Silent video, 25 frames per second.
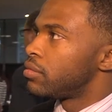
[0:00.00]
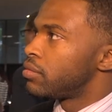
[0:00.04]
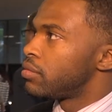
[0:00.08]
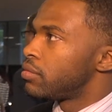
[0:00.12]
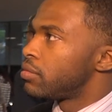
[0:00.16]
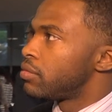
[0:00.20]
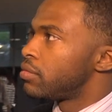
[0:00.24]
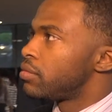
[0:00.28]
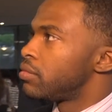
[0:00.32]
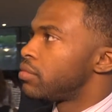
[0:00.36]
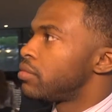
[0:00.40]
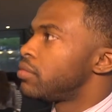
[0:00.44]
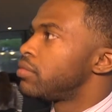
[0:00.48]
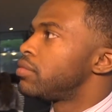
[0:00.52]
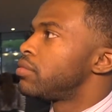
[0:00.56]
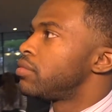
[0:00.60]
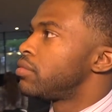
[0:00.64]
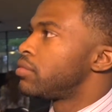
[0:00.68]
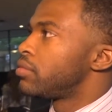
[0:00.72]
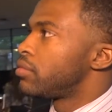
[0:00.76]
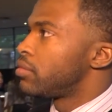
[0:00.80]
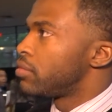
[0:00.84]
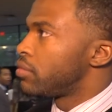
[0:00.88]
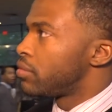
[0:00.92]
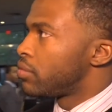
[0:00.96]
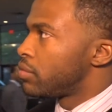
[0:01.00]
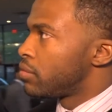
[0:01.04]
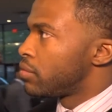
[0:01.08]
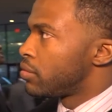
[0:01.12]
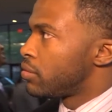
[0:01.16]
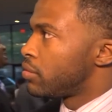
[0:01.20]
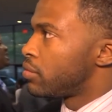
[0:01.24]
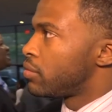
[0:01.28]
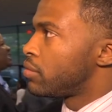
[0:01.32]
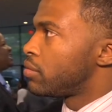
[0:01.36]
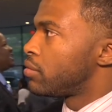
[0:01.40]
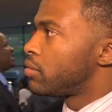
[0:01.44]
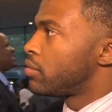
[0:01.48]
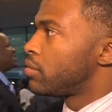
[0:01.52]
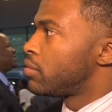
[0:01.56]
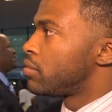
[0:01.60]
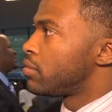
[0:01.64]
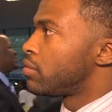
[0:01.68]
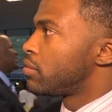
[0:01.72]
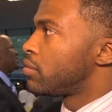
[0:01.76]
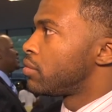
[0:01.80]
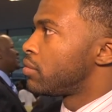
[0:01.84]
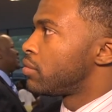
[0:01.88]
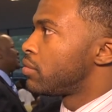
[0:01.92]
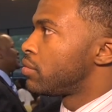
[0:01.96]

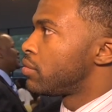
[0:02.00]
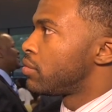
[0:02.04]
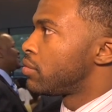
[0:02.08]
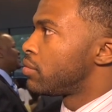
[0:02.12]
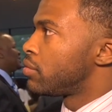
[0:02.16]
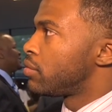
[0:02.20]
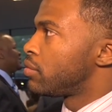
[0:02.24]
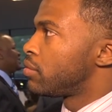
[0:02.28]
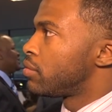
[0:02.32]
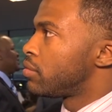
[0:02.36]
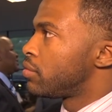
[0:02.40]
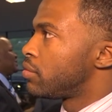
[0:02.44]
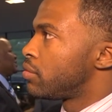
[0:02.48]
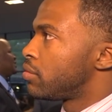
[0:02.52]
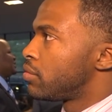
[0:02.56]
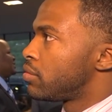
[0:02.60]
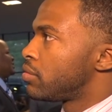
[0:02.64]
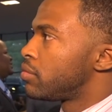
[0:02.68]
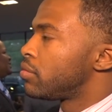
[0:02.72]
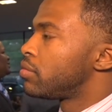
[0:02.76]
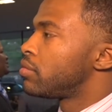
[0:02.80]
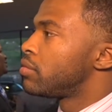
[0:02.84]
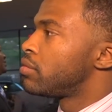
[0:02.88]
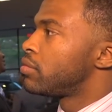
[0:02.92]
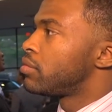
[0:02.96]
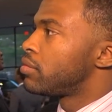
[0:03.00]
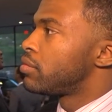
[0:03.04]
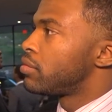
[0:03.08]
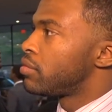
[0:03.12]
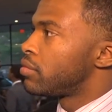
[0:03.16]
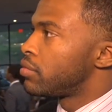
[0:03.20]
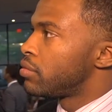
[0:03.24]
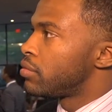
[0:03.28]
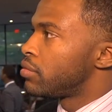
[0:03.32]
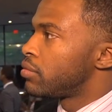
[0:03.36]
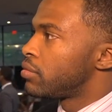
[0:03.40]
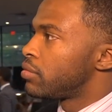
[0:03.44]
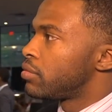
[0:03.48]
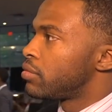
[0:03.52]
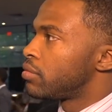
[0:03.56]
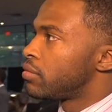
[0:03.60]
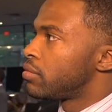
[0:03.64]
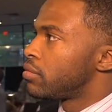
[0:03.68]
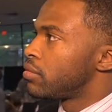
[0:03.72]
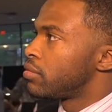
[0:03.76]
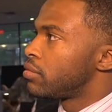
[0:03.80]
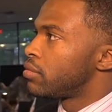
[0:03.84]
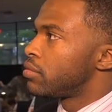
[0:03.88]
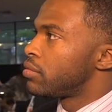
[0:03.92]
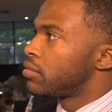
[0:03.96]

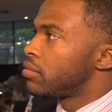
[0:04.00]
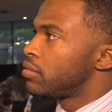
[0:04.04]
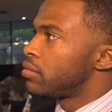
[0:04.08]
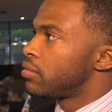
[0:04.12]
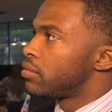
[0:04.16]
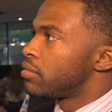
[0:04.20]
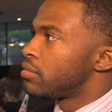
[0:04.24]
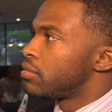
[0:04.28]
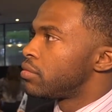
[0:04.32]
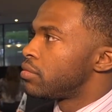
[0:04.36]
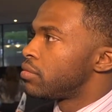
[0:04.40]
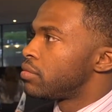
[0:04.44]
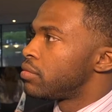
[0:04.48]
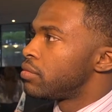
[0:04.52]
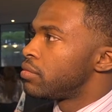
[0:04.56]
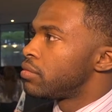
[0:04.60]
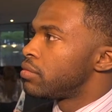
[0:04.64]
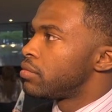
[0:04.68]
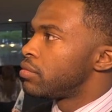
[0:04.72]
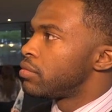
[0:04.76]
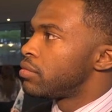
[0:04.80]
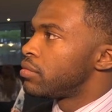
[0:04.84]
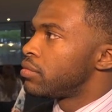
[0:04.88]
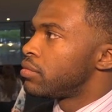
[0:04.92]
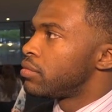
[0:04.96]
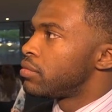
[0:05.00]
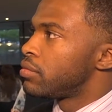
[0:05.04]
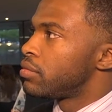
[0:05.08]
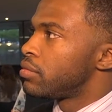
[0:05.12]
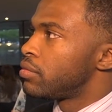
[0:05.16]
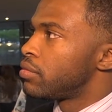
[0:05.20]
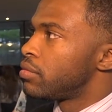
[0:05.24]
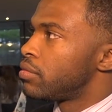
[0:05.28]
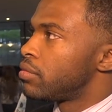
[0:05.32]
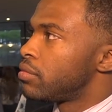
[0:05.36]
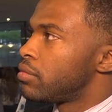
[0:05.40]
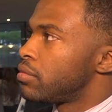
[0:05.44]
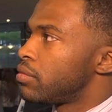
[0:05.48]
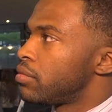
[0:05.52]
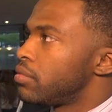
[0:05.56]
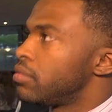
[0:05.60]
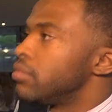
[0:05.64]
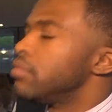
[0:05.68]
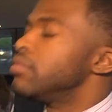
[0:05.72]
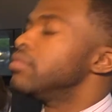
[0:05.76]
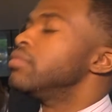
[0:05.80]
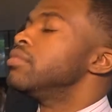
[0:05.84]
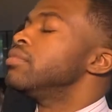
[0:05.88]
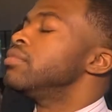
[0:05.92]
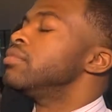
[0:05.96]

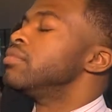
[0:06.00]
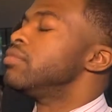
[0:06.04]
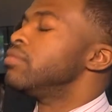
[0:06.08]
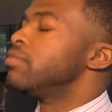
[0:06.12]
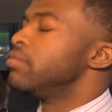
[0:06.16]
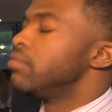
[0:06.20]
[no speech]